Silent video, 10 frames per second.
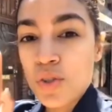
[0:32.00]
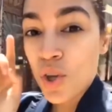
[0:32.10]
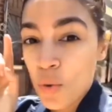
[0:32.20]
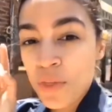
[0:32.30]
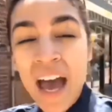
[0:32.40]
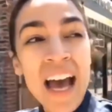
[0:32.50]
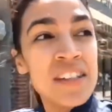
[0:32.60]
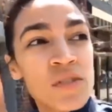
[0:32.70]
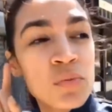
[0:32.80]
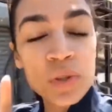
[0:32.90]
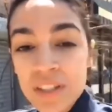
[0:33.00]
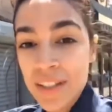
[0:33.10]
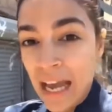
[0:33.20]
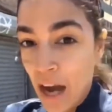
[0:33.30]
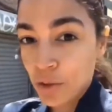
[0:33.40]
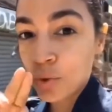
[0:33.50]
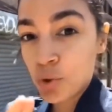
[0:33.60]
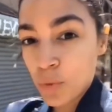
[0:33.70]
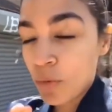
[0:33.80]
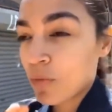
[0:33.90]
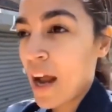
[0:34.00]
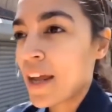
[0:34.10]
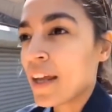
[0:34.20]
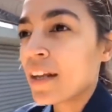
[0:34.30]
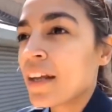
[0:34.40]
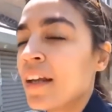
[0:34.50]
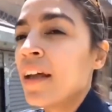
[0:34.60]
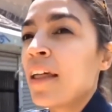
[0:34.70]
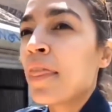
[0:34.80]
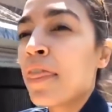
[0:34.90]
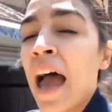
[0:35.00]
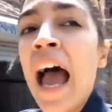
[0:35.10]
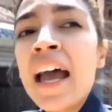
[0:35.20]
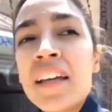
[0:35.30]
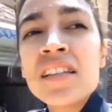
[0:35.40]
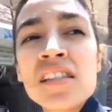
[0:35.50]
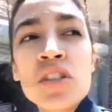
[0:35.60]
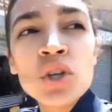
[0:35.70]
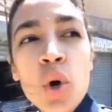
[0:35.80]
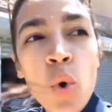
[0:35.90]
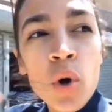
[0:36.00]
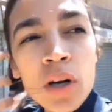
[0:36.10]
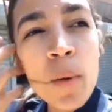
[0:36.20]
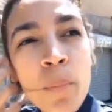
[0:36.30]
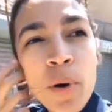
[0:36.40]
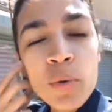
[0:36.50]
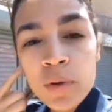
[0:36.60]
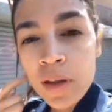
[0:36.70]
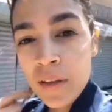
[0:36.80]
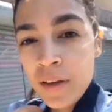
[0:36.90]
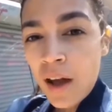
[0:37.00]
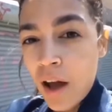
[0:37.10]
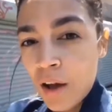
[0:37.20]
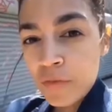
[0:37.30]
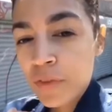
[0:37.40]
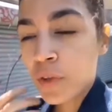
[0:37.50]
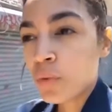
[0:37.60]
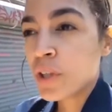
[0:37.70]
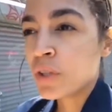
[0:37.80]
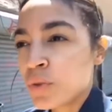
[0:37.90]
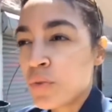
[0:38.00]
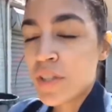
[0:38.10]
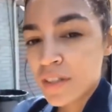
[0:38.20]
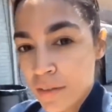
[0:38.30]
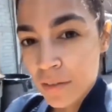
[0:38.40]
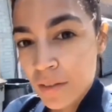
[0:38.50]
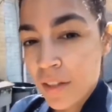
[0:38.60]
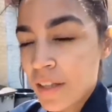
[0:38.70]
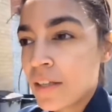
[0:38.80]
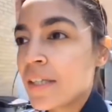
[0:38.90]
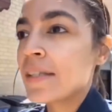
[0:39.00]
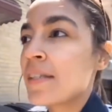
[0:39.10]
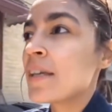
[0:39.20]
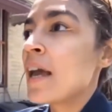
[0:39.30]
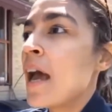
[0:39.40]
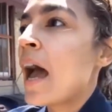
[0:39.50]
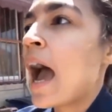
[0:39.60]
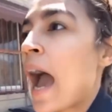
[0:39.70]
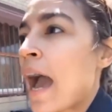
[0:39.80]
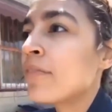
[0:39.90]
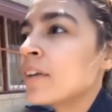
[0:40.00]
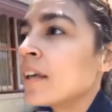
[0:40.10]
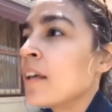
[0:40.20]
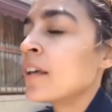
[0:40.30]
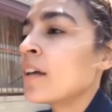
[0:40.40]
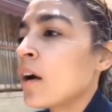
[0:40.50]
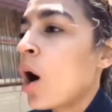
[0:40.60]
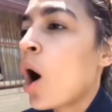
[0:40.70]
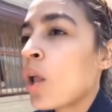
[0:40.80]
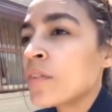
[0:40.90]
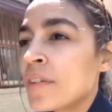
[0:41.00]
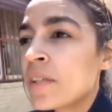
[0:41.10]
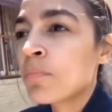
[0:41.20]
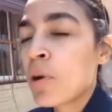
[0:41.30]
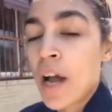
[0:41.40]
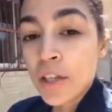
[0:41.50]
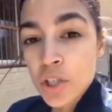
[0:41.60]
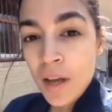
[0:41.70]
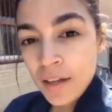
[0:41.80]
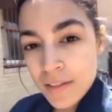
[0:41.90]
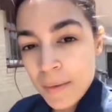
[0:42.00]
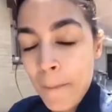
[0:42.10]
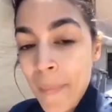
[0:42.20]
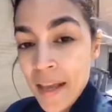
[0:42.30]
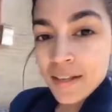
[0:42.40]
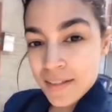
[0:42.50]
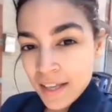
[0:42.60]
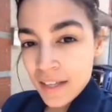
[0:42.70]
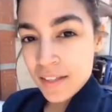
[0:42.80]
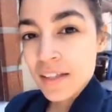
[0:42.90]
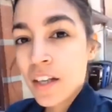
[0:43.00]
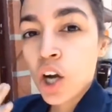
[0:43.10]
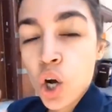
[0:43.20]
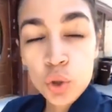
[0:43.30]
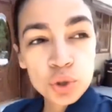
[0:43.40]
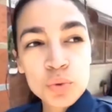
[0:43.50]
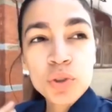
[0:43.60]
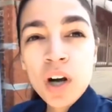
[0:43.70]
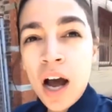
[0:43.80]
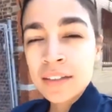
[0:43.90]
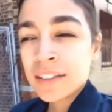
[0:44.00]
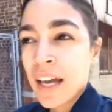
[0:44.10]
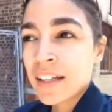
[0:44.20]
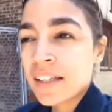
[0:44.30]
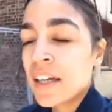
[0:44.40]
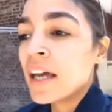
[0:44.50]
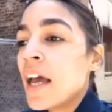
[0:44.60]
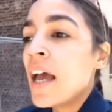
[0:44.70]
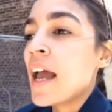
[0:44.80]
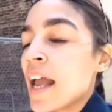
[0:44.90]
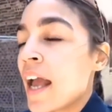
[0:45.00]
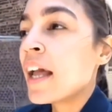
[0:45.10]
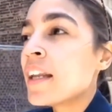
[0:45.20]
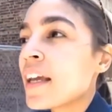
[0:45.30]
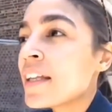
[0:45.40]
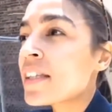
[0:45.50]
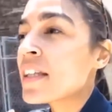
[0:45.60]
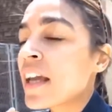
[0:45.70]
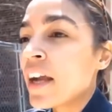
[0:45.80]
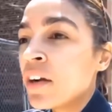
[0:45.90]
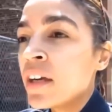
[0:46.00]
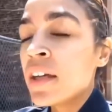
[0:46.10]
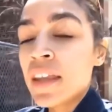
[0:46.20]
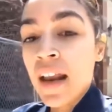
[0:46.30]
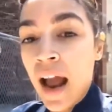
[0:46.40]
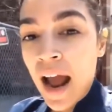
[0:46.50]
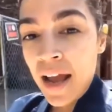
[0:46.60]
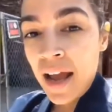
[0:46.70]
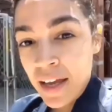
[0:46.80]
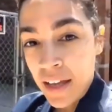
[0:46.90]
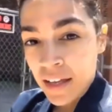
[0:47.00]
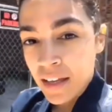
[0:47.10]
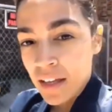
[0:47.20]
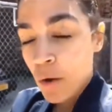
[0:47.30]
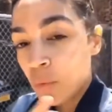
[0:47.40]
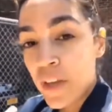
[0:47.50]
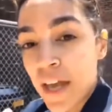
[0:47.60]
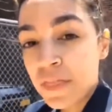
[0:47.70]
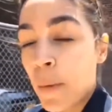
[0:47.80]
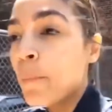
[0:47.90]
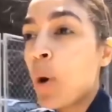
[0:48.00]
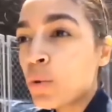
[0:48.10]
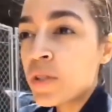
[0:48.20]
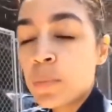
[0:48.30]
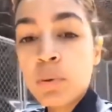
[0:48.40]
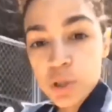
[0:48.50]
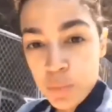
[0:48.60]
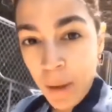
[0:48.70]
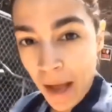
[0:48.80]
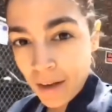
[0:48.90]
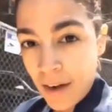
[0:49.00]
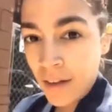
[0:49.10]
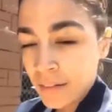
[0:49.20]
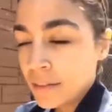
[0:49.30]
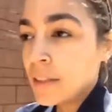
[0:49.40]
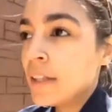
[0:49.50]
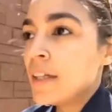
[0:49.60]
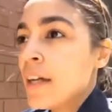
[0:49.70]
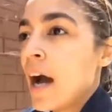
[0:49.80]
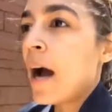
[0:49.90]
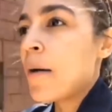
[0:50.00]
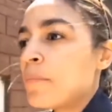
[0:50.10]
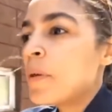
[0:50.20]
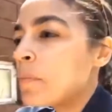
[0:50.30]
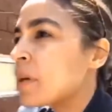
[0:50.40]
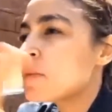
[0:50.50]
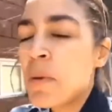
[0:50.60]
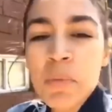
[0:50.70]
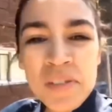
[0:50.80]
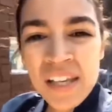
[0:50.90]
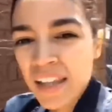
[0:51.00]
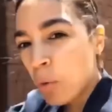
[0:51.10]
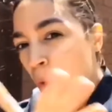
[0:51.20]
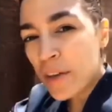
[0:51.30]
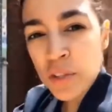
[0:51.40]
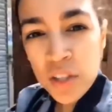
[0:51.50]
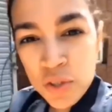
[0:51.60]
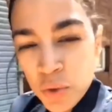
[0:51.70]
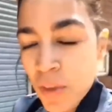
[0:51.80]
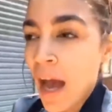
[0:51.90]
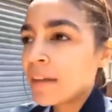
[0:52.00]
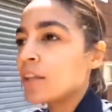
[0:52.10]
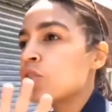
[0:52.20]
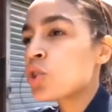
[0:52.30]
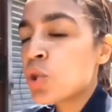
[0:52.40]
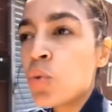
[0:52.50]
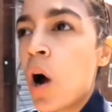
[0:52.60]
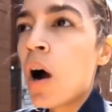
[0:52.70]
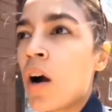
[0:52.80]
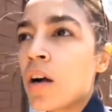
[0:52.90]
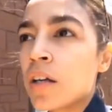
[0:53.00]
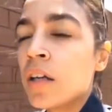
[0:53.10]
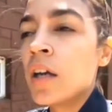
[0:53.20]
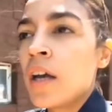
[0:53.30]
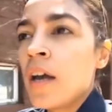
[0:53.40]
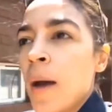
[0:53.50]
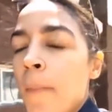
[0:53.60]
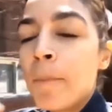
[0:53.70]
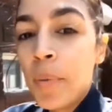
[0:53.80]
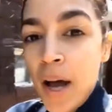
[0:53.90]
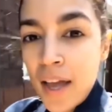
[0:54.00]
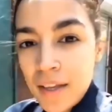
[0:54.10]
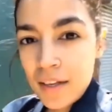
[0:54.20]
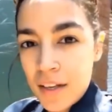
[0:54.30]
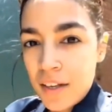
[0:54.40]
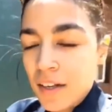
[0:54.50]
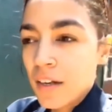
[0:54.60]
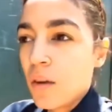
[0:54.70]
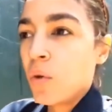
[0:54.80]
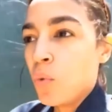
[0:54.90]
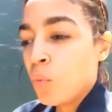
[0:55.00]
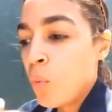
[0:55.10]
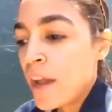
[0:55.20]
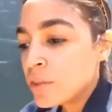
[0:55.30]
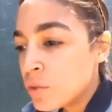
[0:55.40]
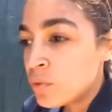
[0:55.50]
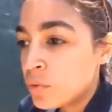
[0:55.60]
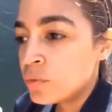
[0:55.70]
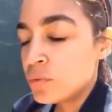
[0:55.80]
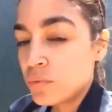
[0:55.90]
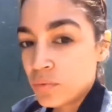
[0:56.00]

So that's really how you do it right. That is such a core component of the Green New Deal, is having all of these projects make sense in a cultural context. And it's an area that we get the most pushback on, because people say, like, why do you need to do that? That's too hard. But when you